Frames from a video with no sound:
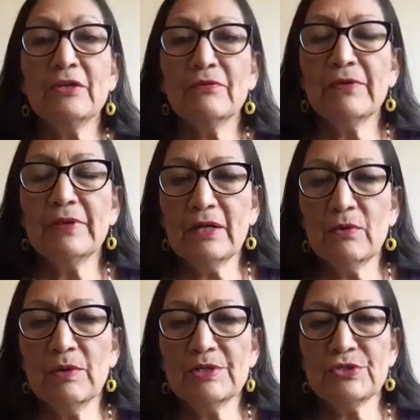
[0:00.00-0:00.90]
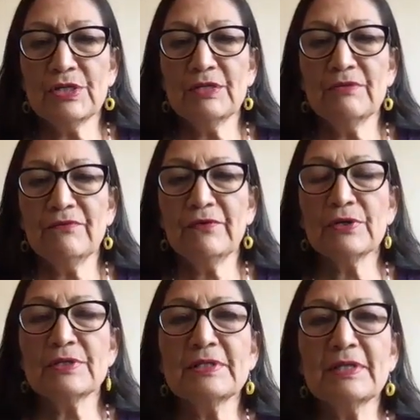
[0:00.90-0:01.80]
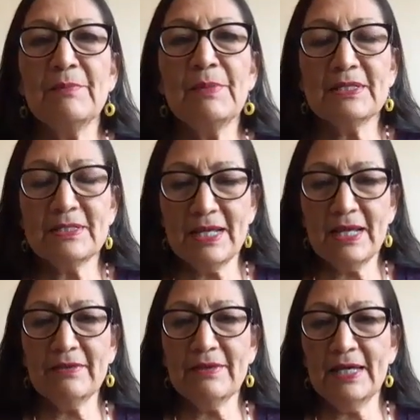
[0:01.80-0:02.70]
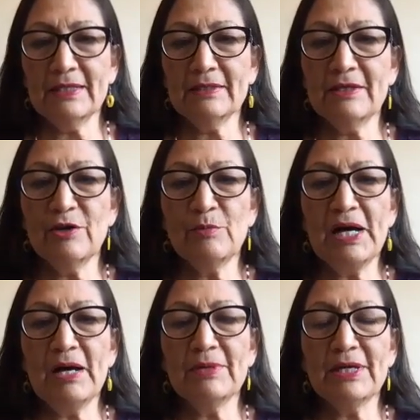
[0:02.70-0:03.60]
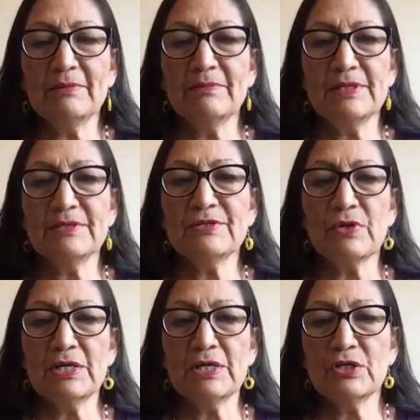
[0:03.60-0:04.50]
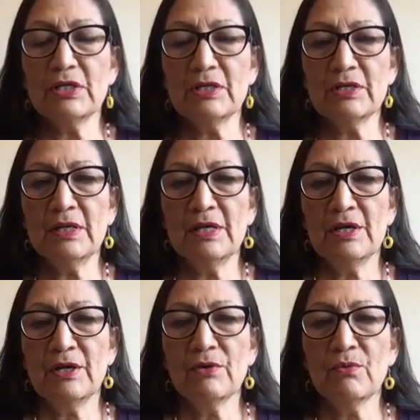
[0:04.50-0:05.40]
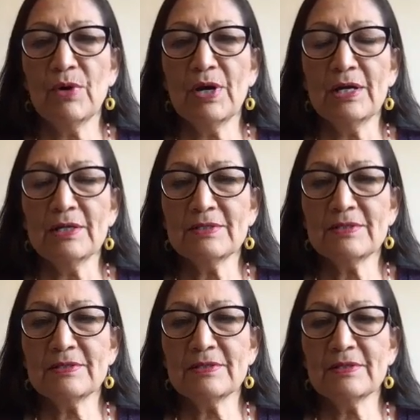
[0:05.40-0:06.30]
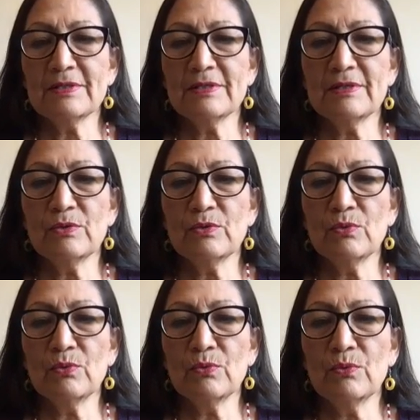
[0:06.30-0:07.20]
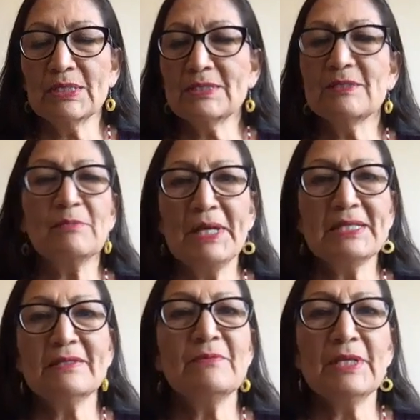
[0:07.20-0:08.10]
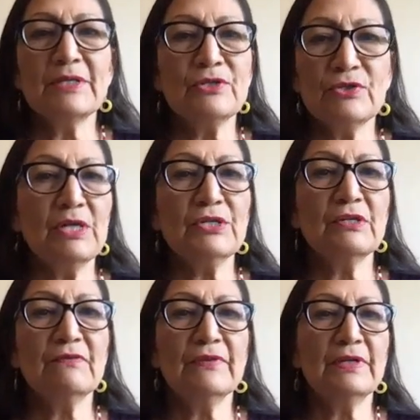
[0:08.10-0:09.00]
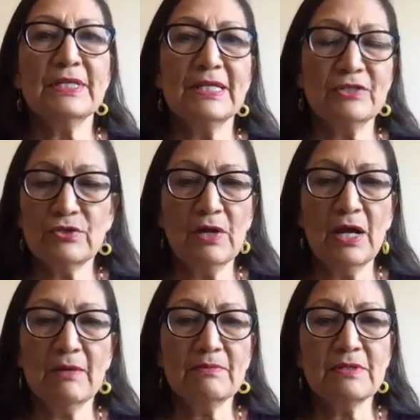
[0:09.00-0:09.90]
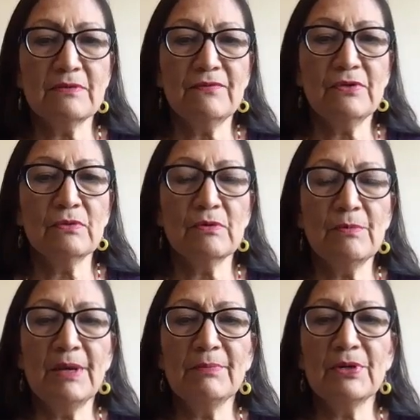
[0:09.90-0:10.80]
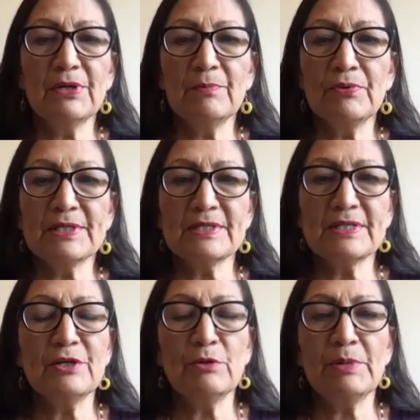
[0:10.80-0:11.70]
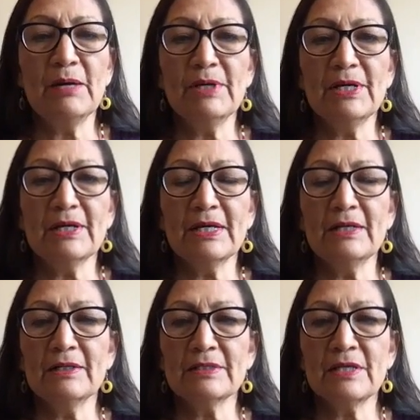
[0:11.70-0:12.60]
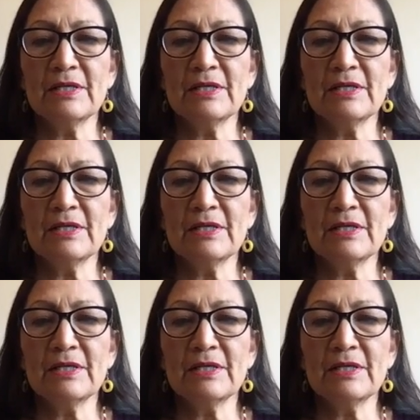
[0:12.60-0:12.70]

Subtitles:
you for that question. First, let me say that the Obama administration was the best administration for Indian tribes. If you remember, President Obama held